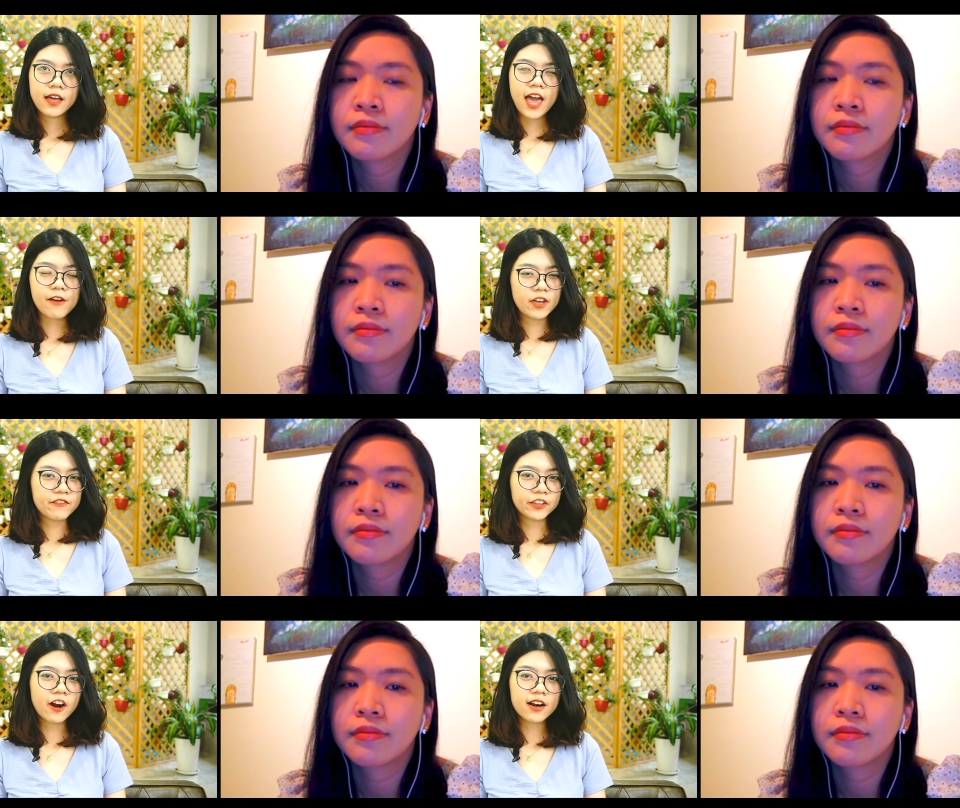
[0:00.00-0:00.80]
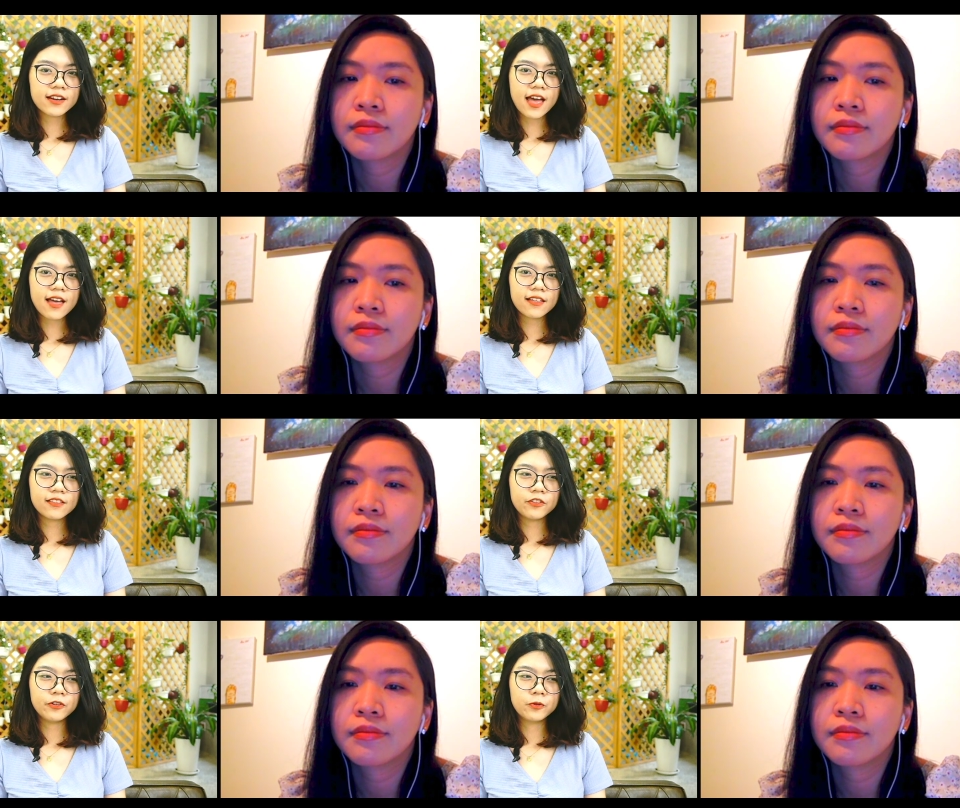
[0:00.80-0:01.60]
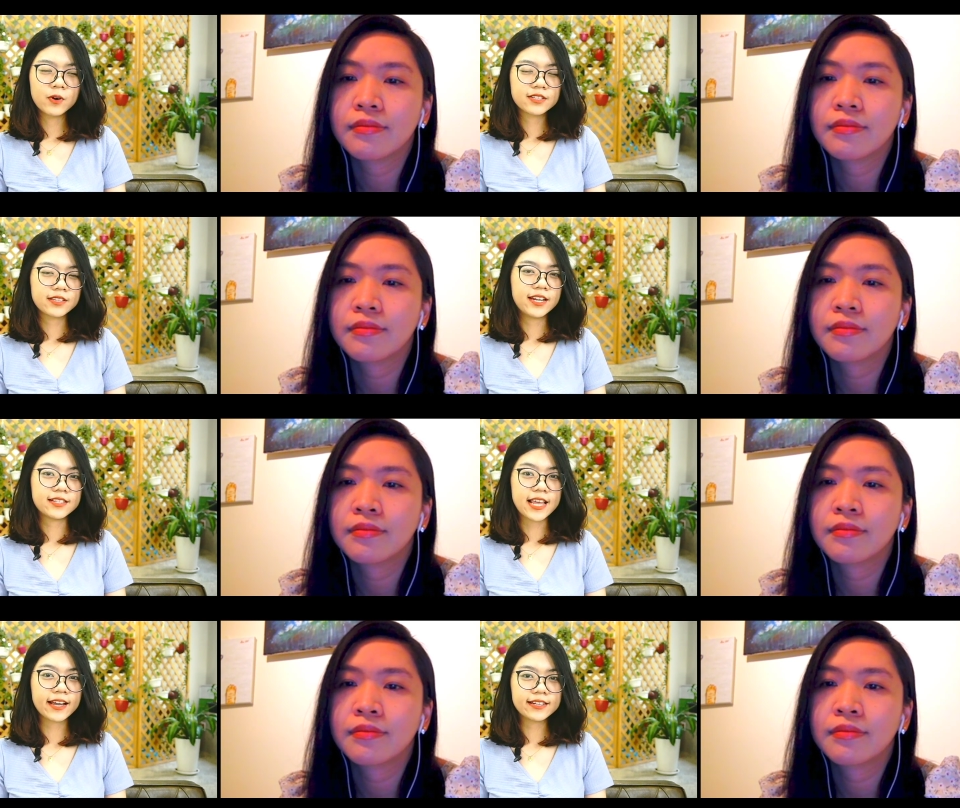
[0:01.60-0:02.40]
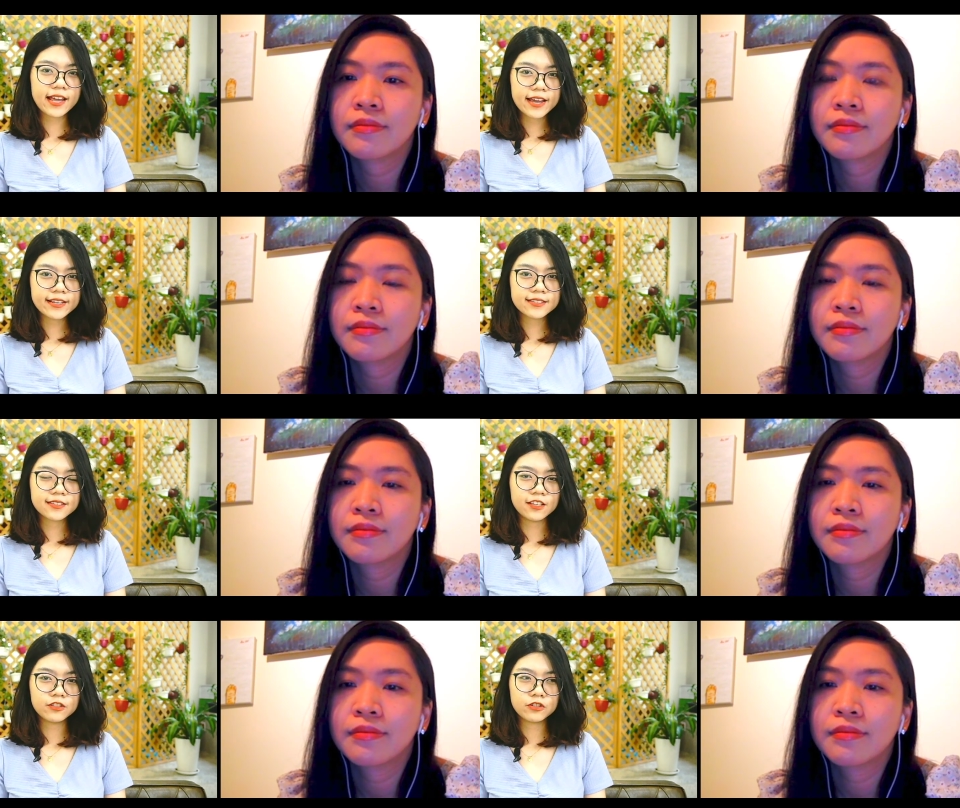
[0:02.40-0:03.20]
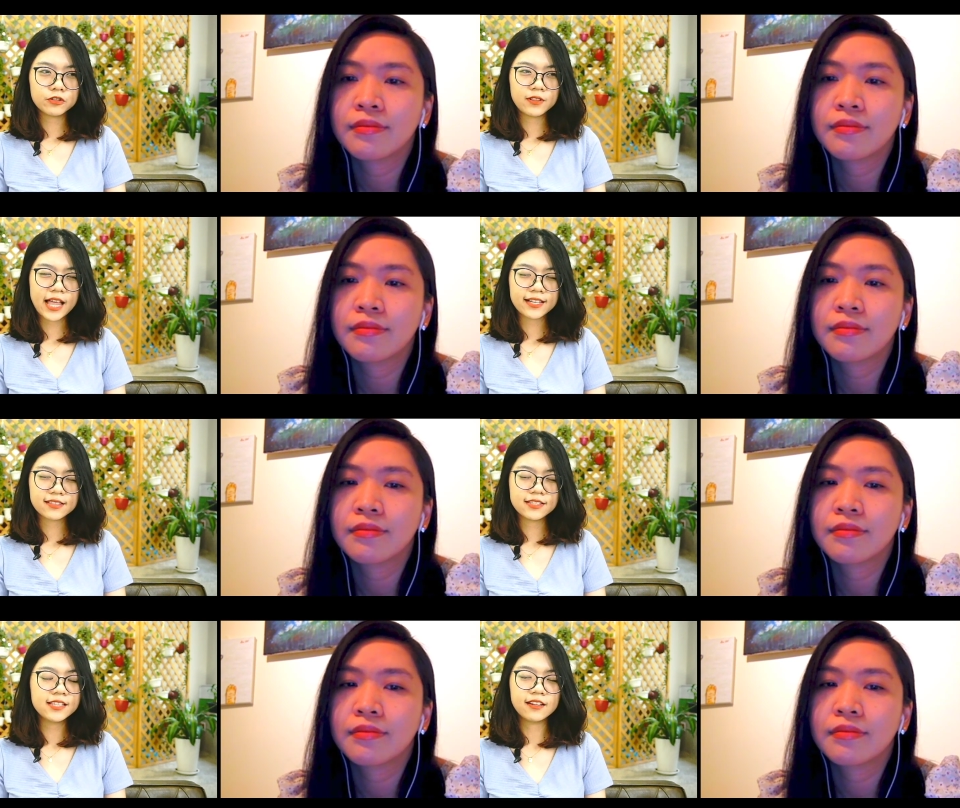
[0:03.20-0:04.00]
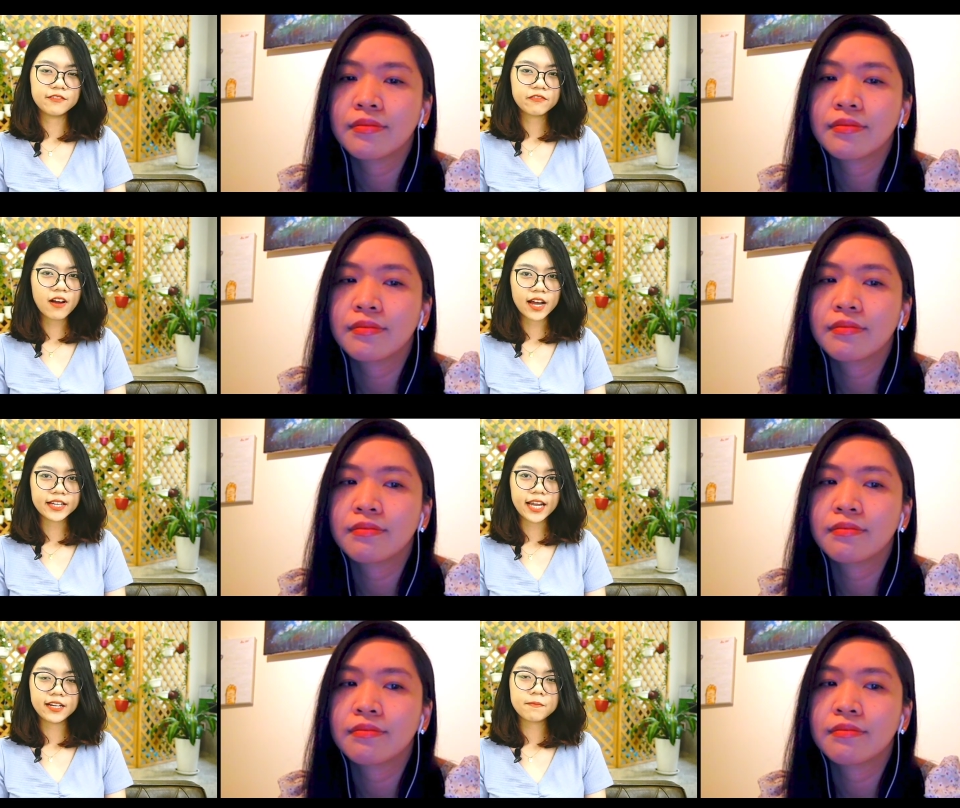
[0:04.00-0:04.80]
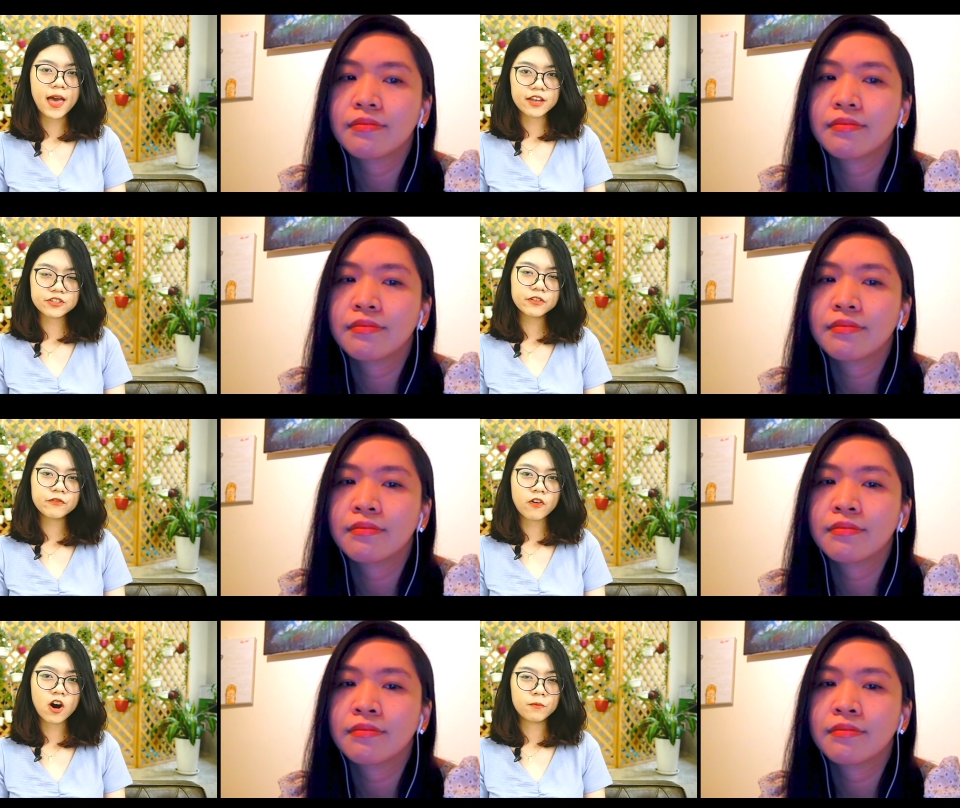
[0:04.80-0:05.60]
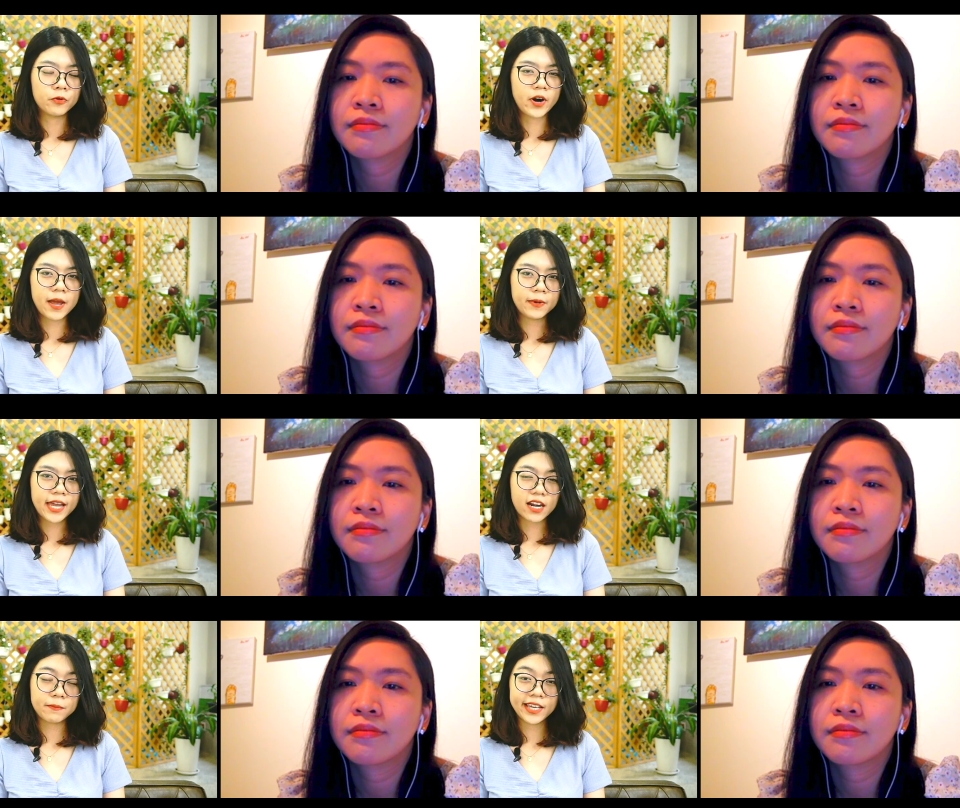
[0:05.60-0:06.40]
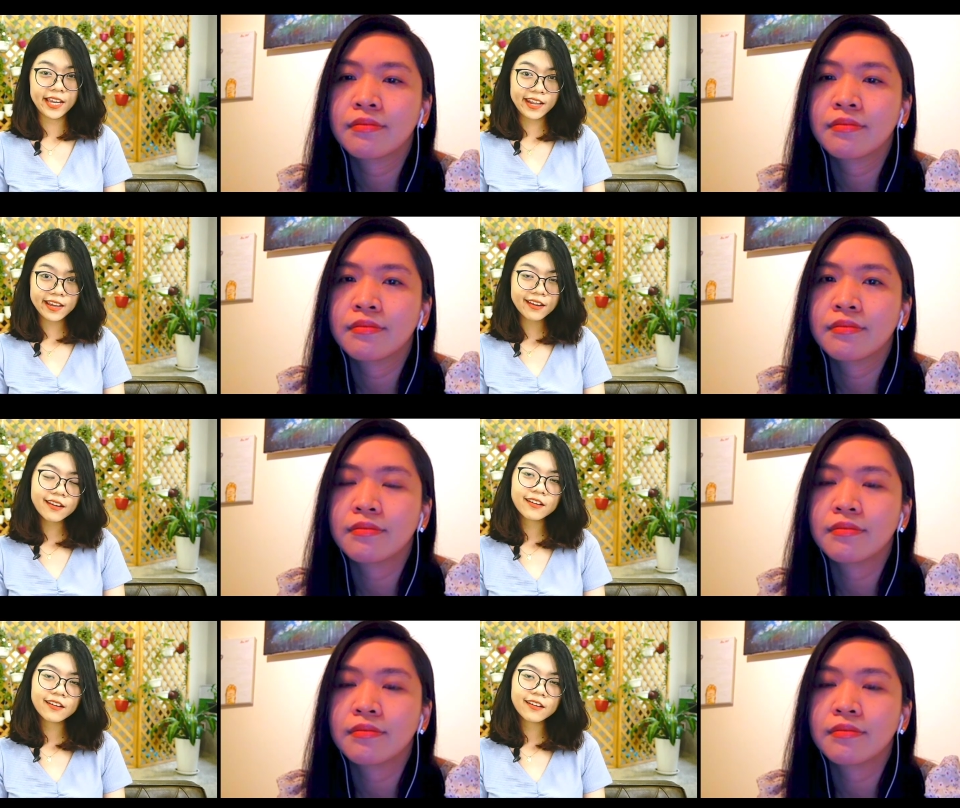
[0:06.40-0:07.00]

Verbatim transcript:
Speaker 1: have you ever thought that you was in the second case since you like didn't find any passion for programming at the beginning?